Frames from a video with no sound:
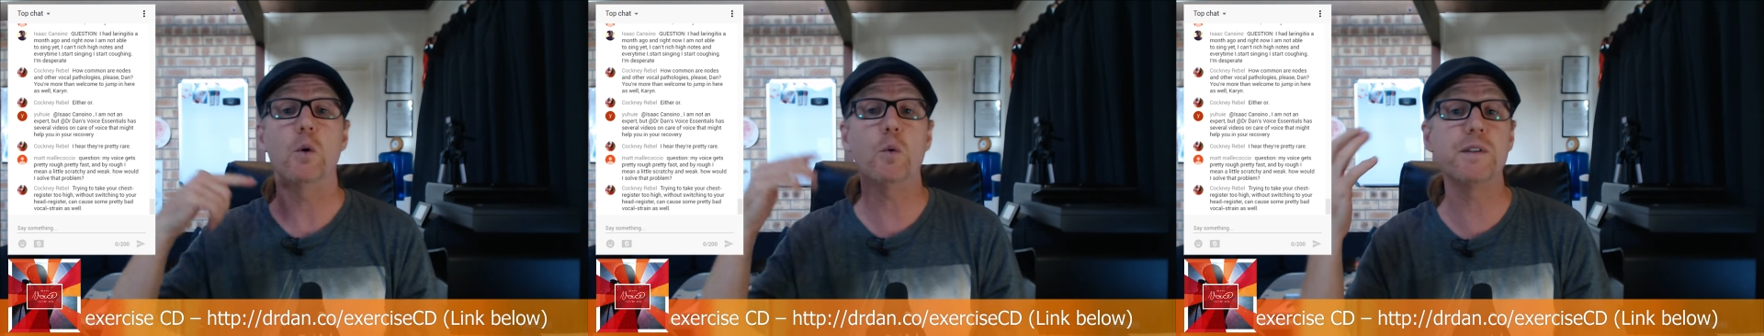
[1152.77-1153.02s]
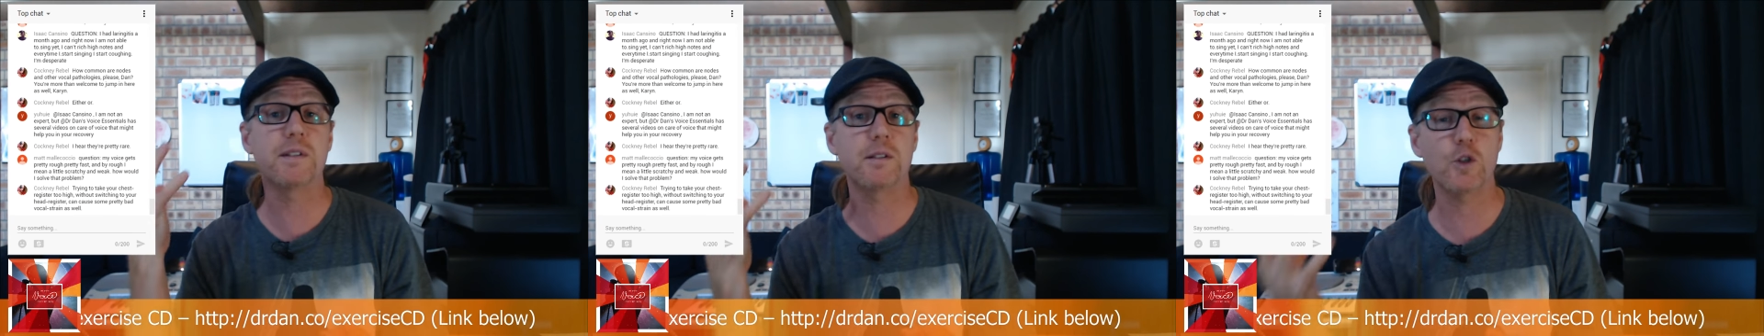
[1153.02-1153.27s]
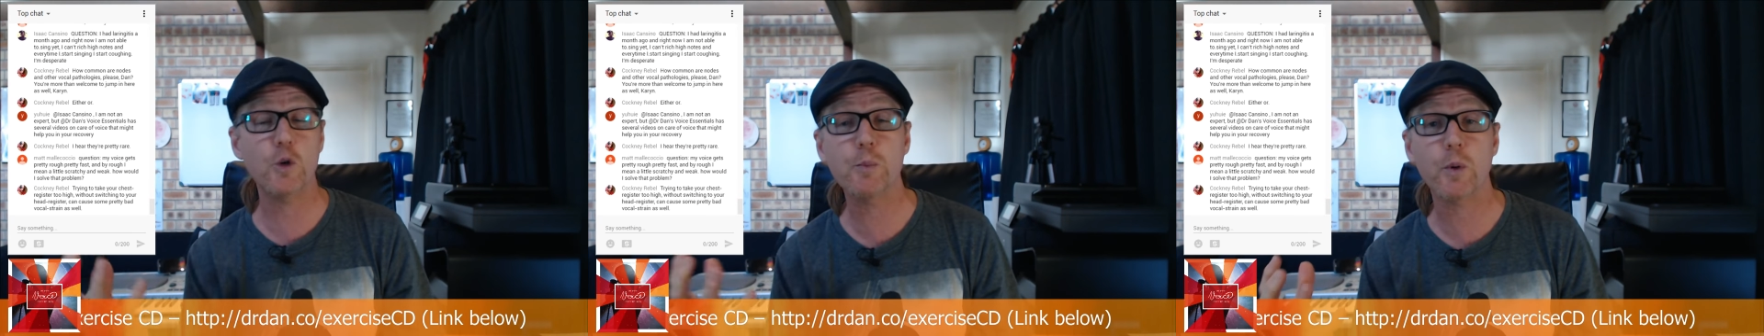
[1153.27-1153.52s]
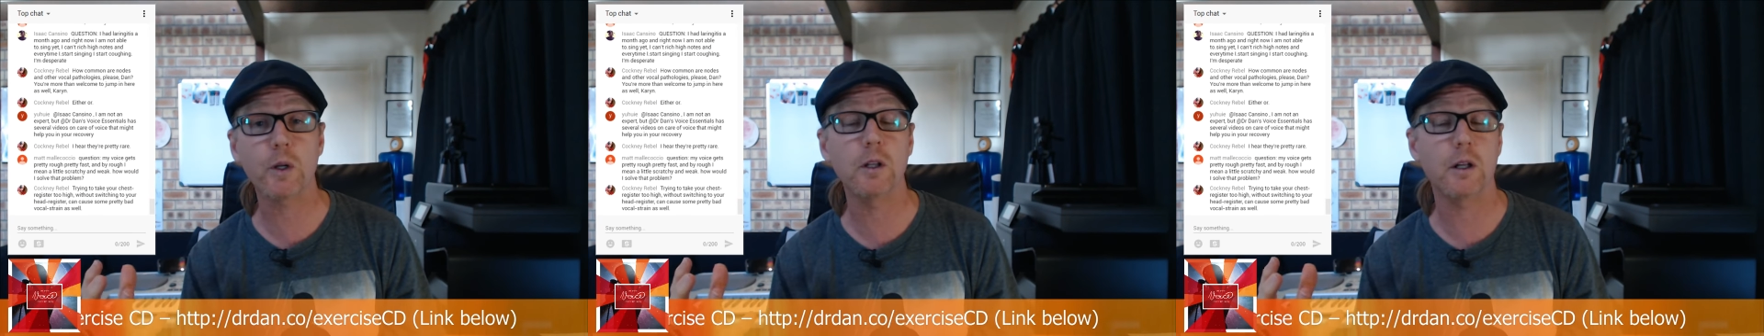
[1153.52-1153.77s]
with
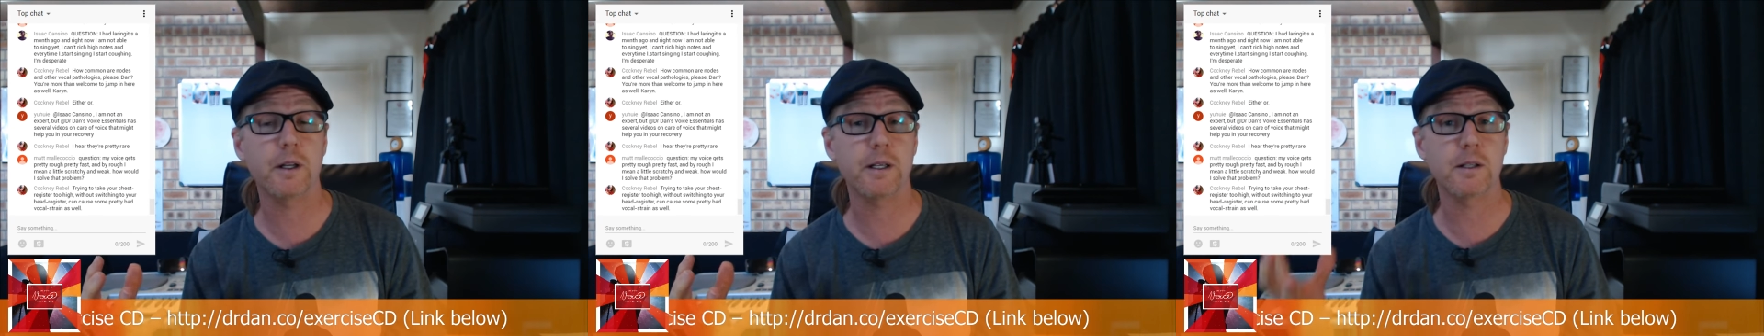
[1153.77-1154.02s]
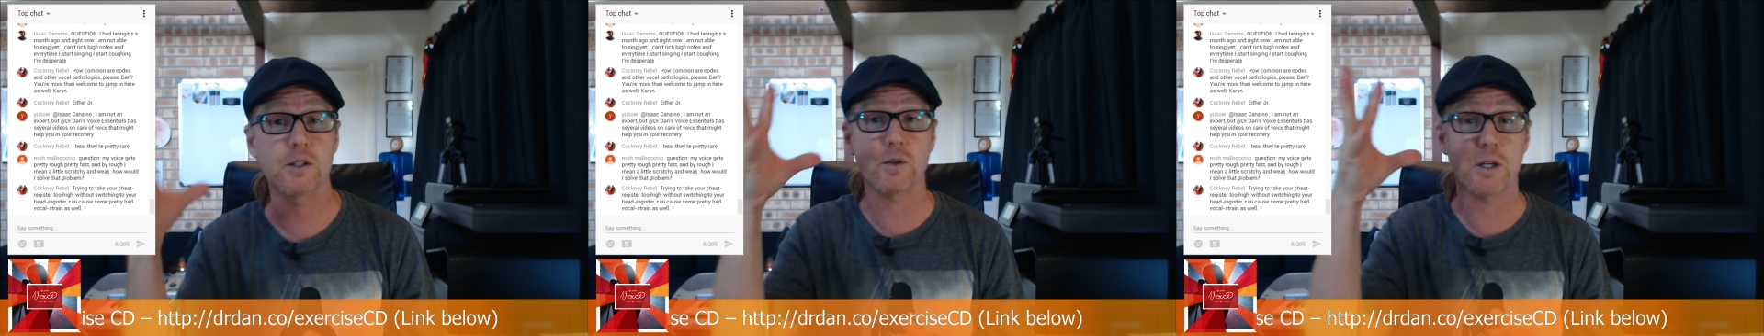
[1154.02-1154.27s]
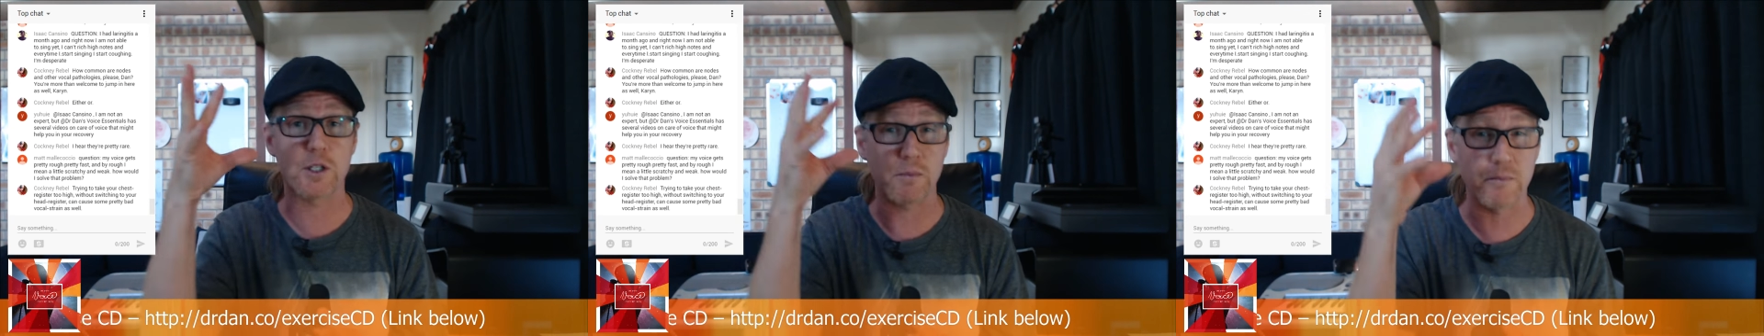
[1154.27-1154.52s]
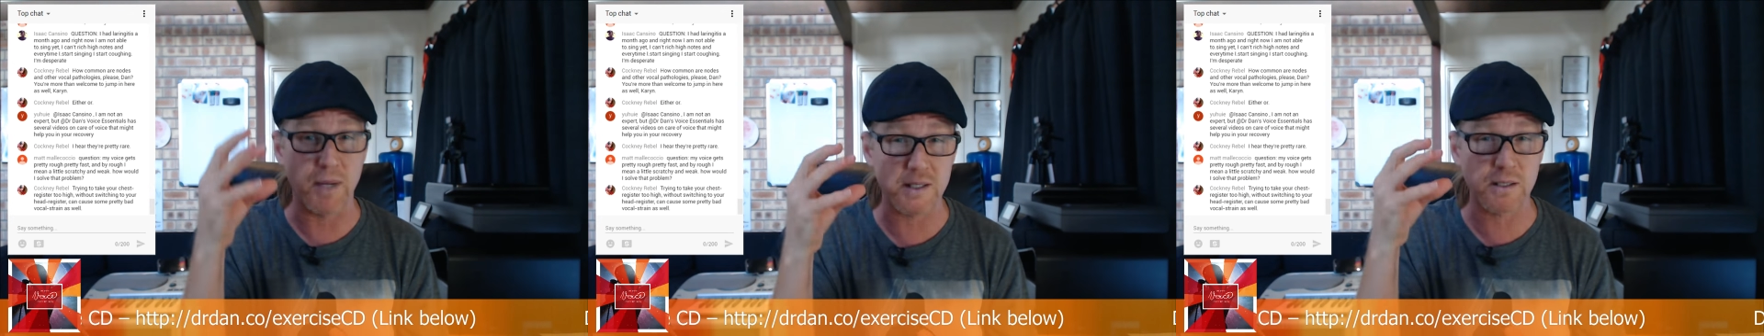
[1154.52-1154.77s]
supraglottic
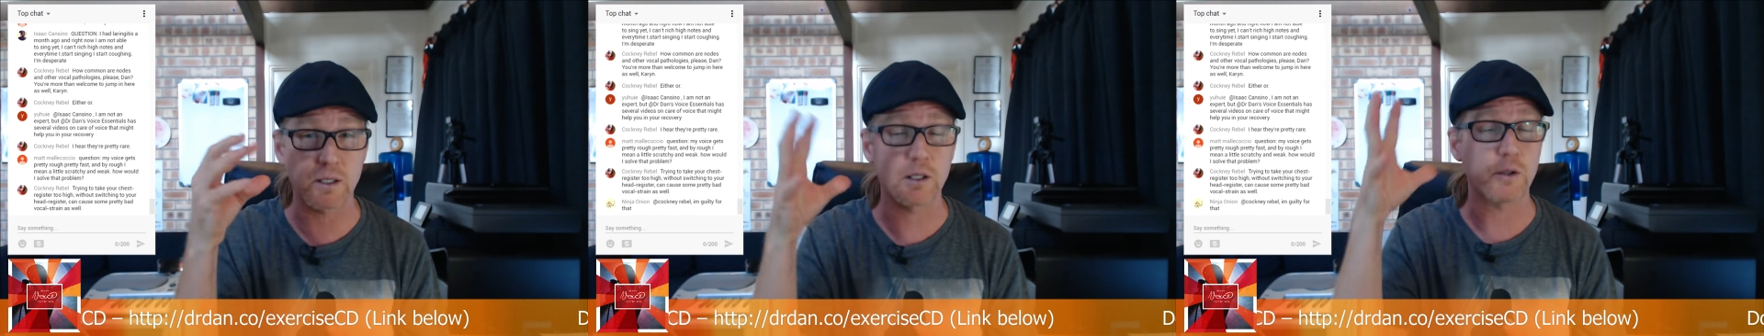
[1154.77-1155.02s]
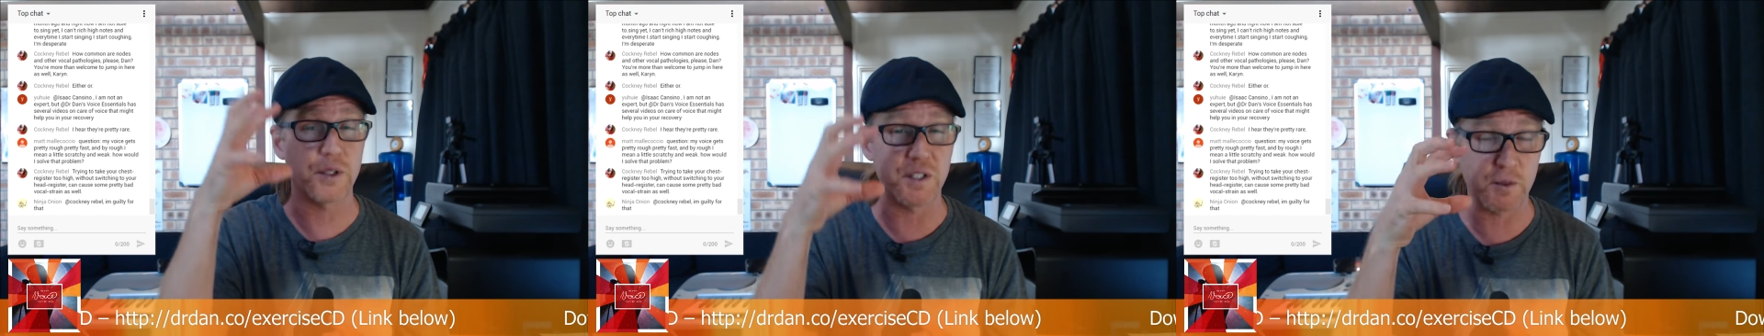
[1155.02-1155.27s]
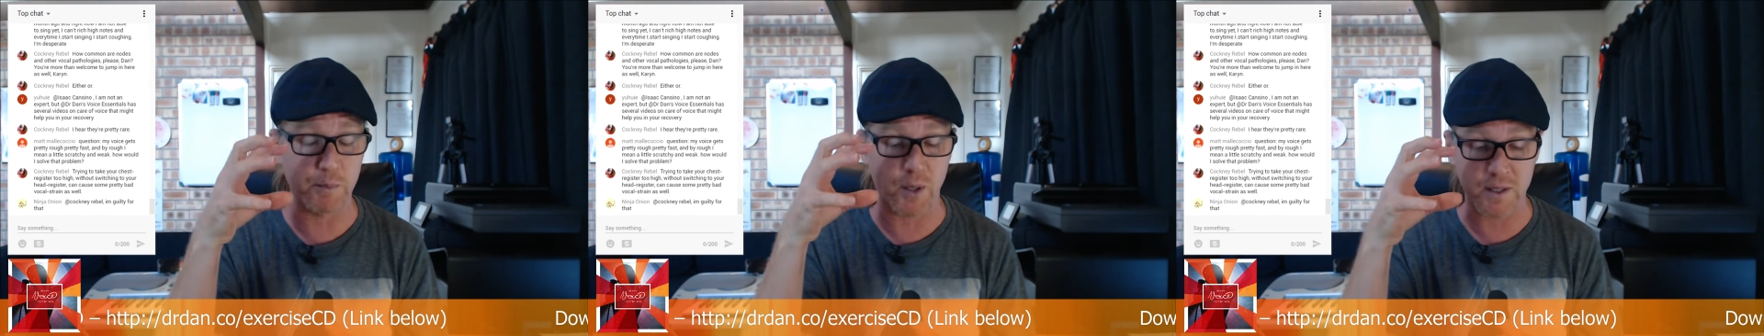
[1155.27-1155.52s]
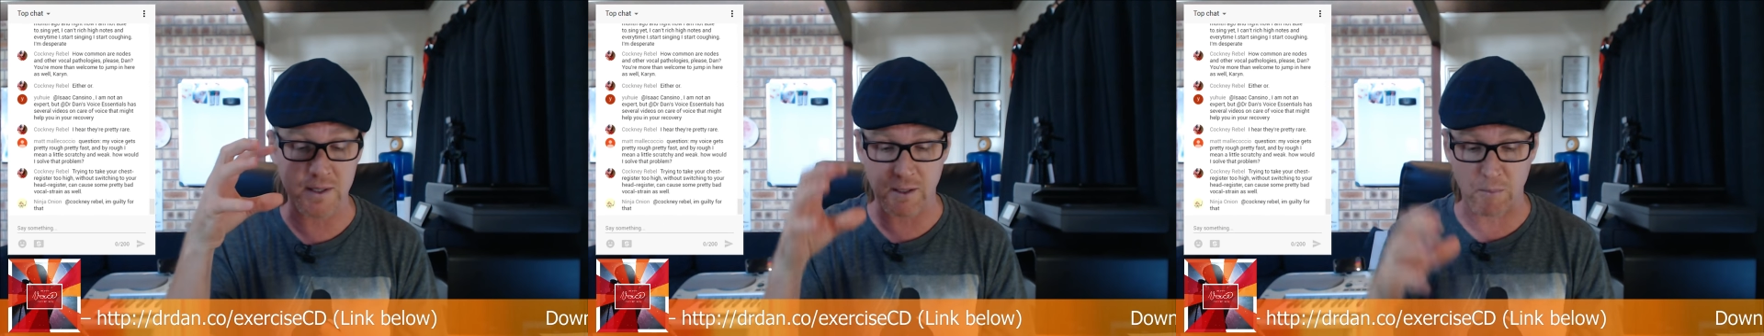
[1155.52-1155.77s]
constriction, muscular
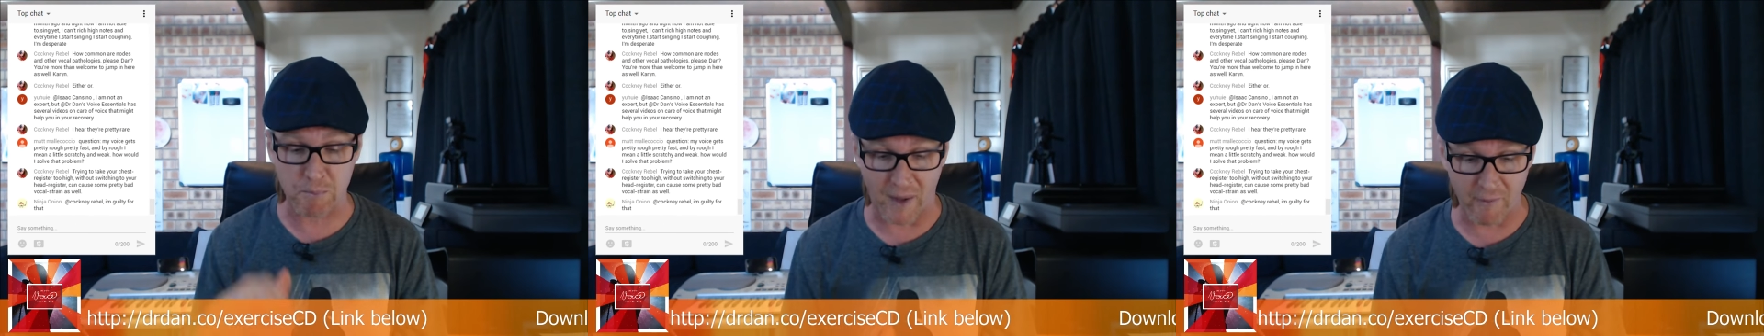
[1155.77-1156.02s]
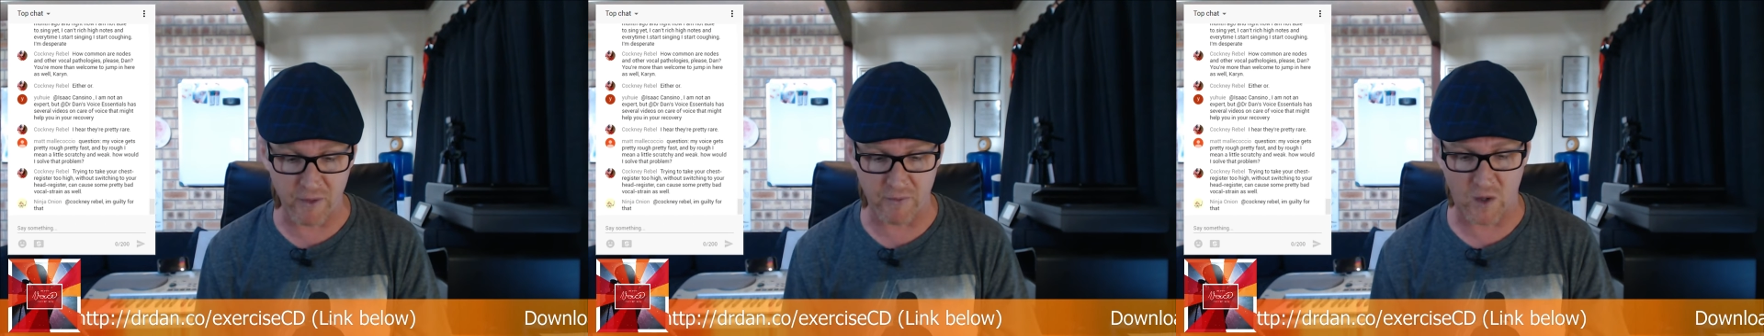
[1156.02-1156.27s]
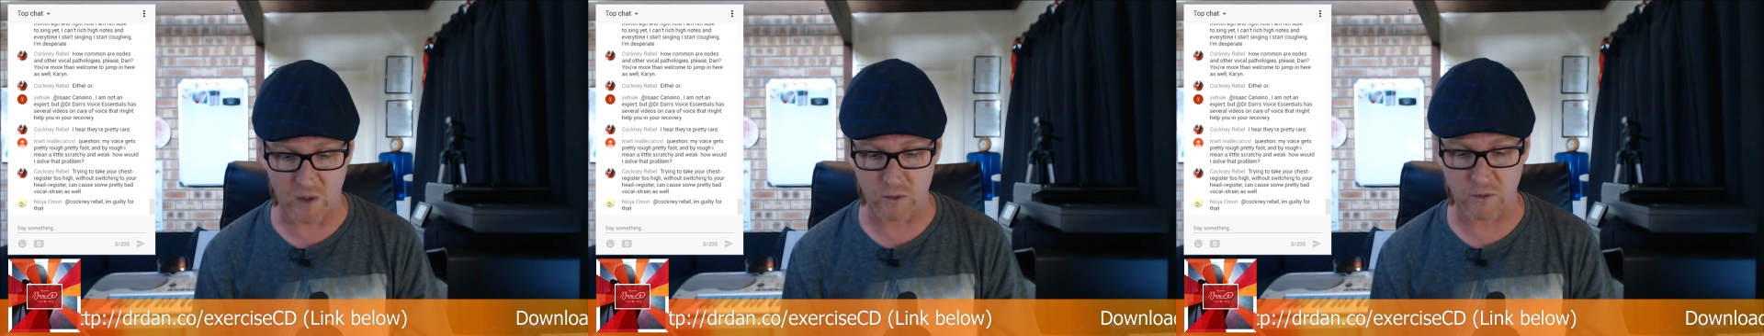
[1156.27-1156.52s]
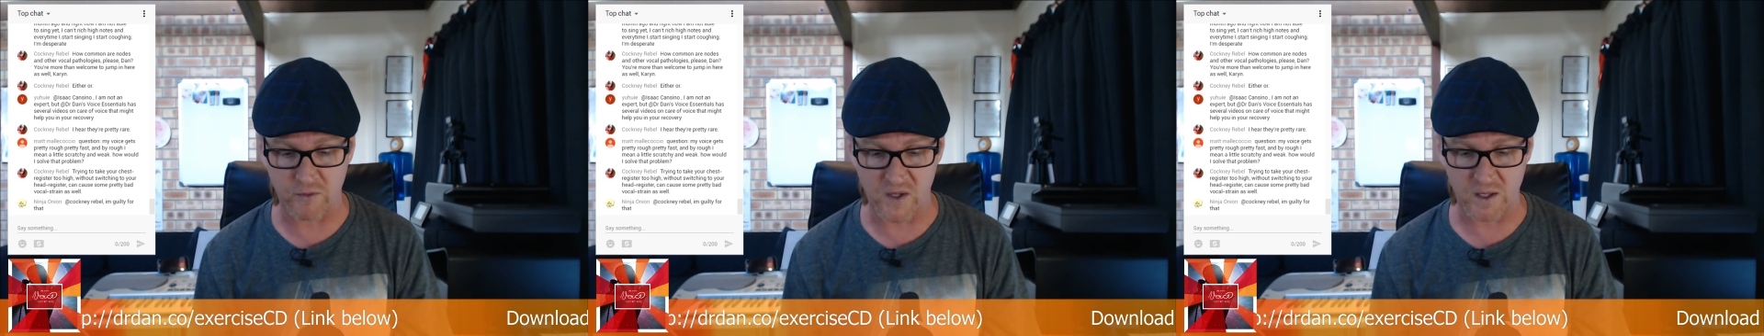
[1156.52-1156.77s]
response above the
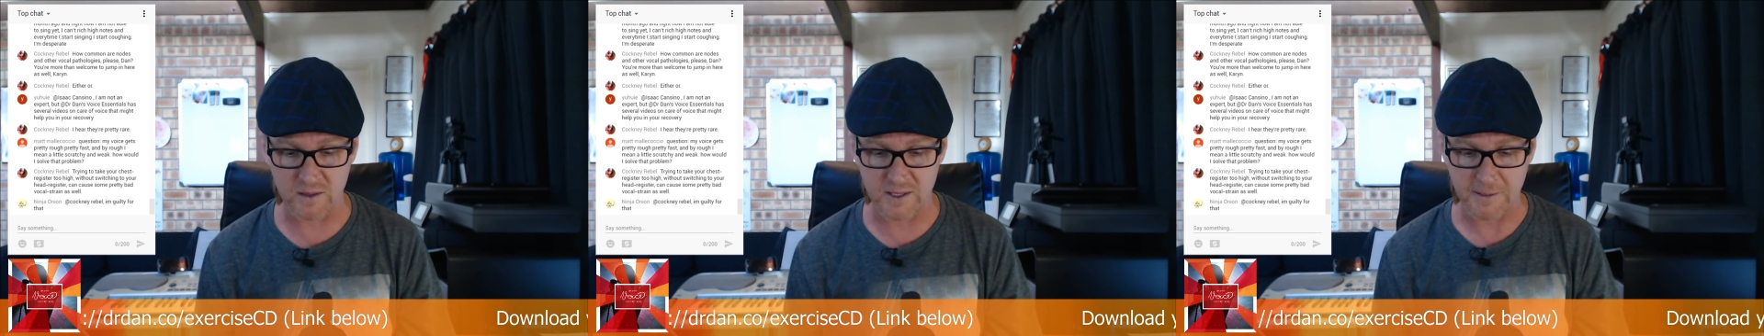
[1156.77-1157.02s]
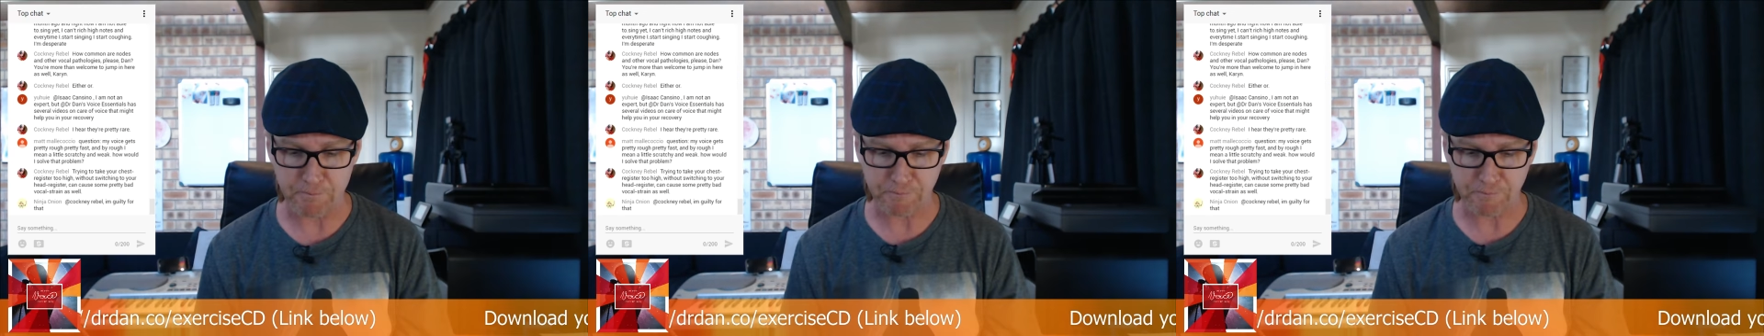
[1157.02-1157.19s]
vocal folds.